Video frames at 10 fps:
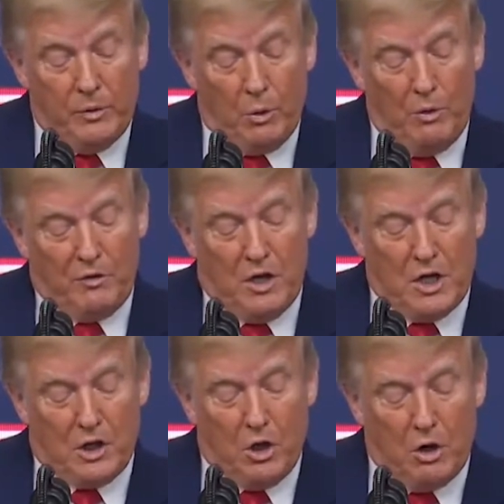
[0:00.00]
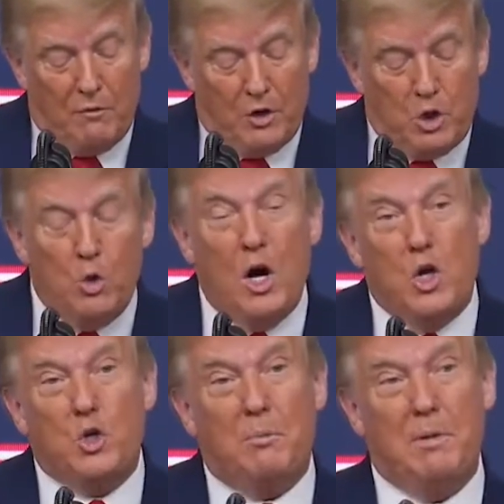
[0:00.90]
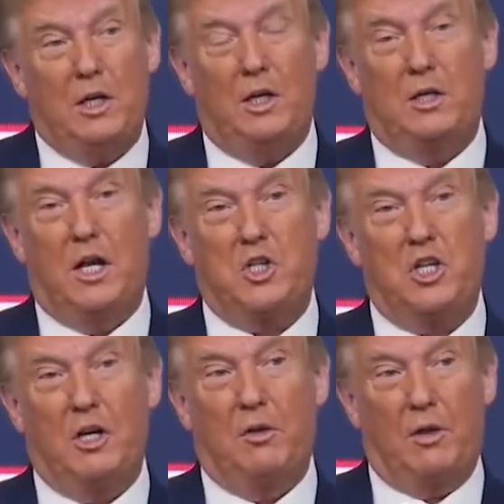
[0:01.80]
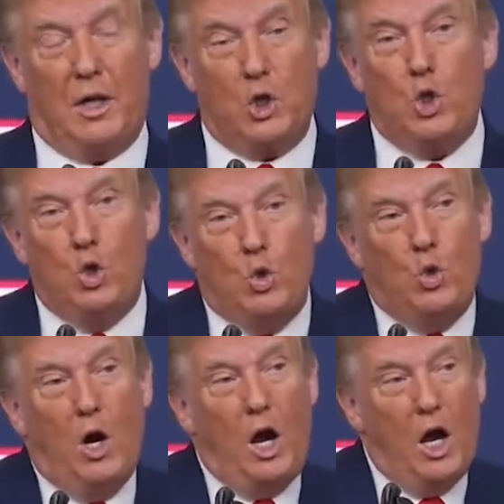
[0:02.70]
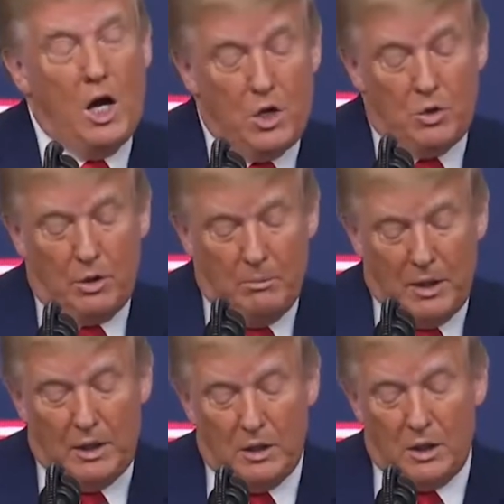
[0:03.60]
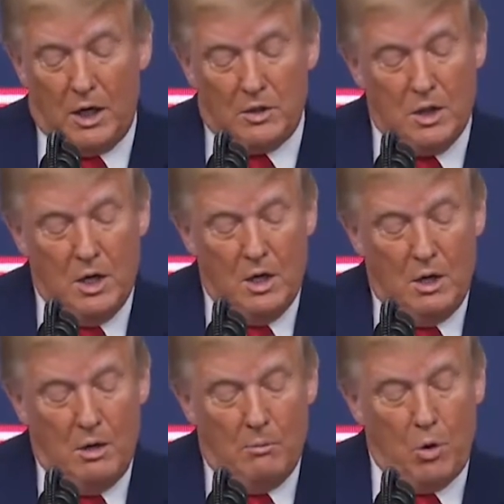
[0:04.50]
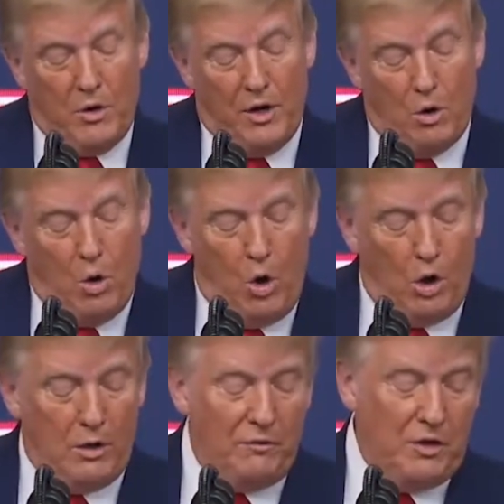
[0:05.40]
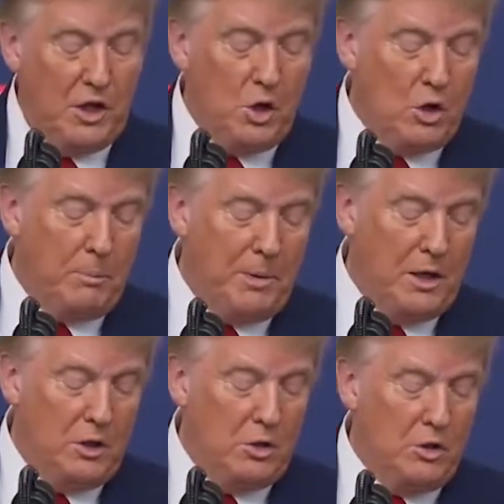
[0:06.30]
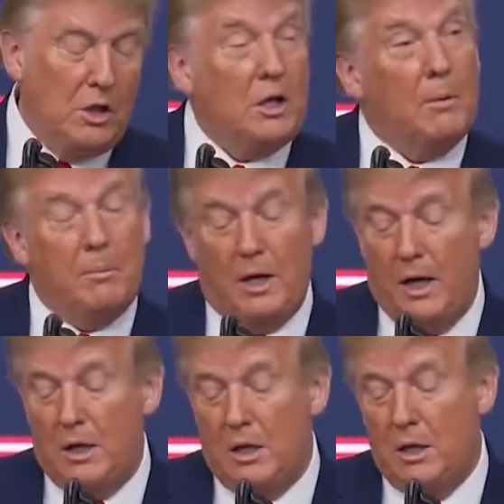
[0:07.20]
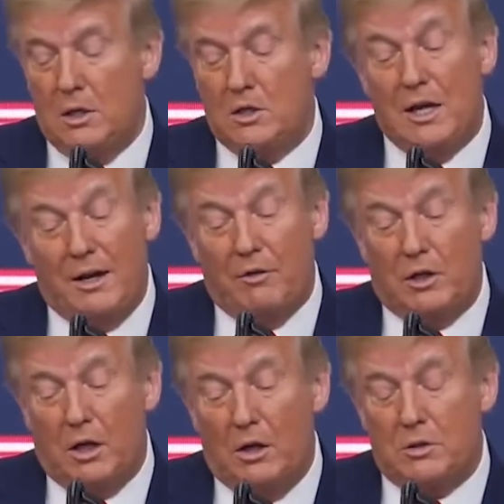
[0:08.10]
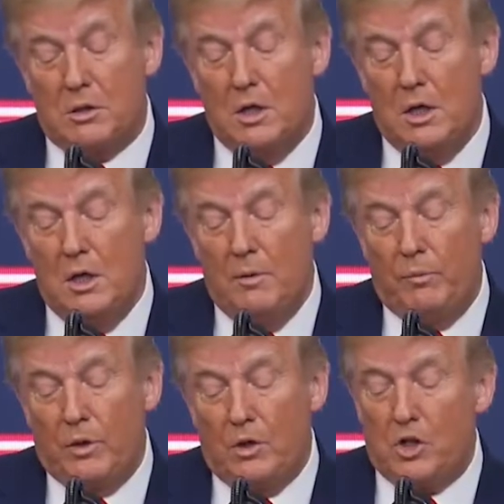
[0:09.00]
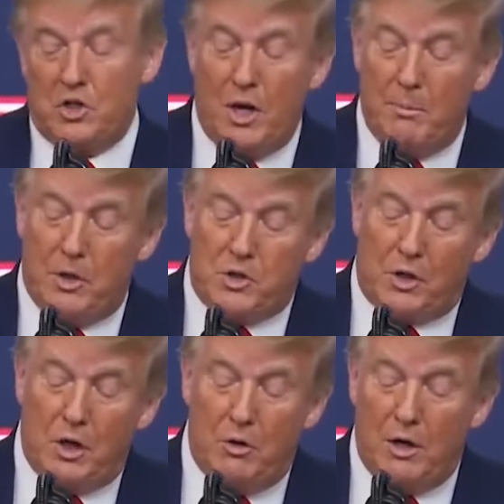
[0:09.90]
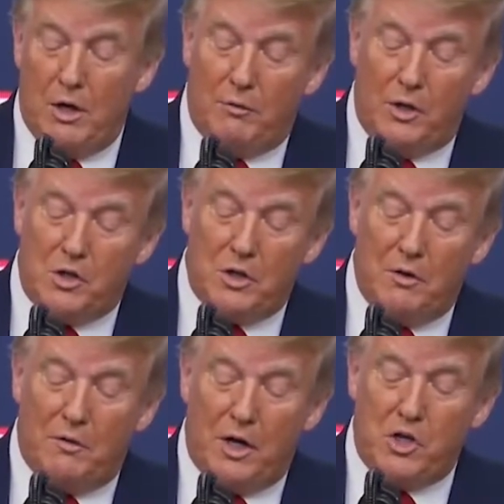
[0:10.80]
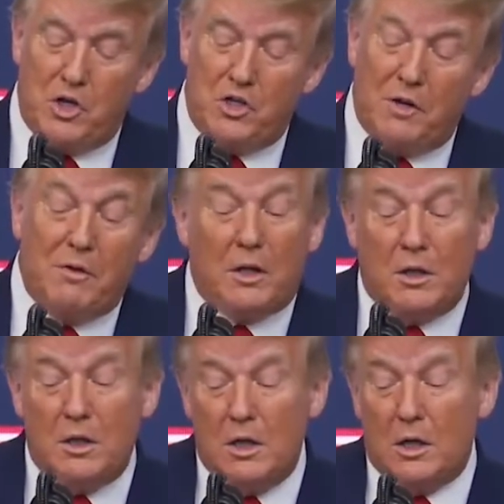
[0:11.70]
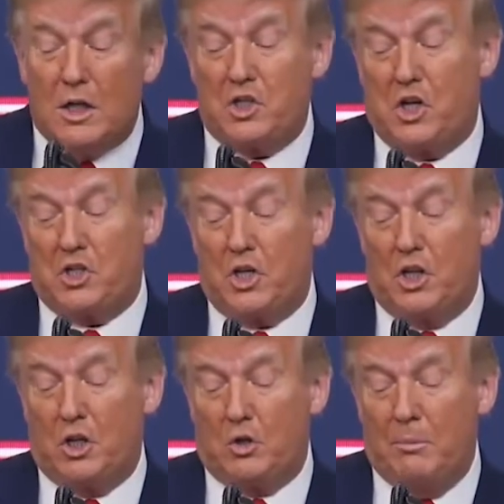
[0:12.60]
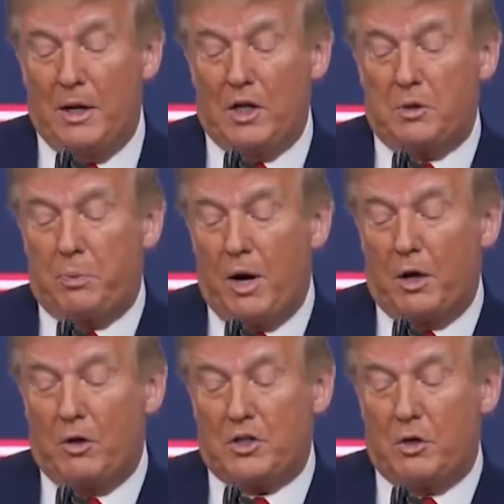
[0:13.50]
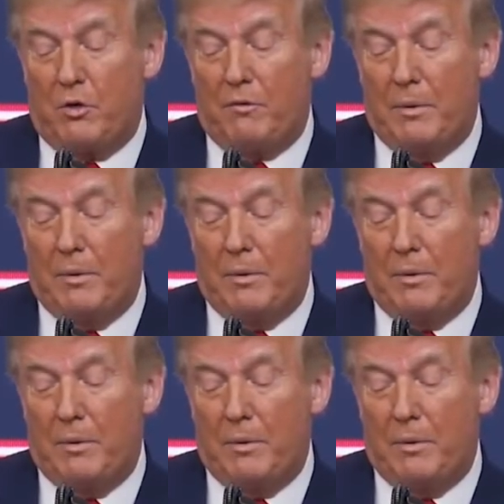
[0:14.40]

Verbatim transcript: We've conducted over 200 million tests. Think of that 200 million tests, more than all of the European Union combined. It's not even close. Just 10 months ago, none of these innovations even existed. The tremendous progress that we've